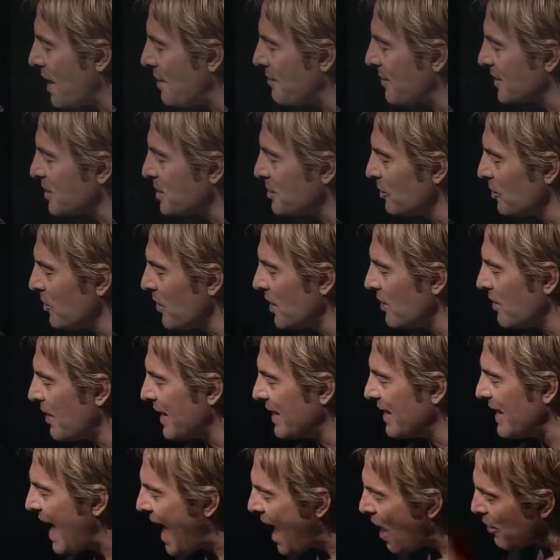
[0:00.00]
exploring
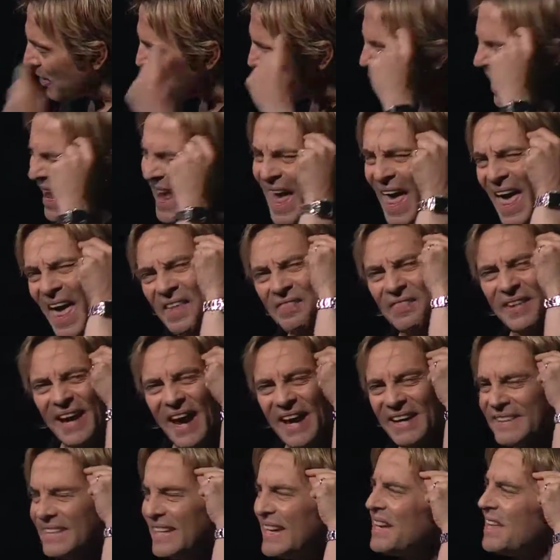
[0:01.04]
right now in my head, the
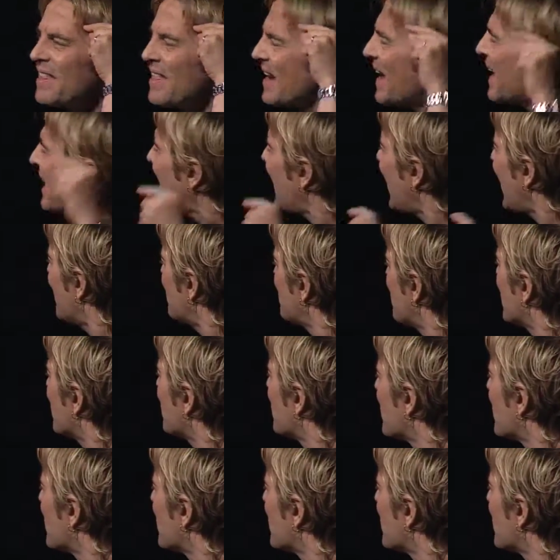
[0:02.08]
idea that I came here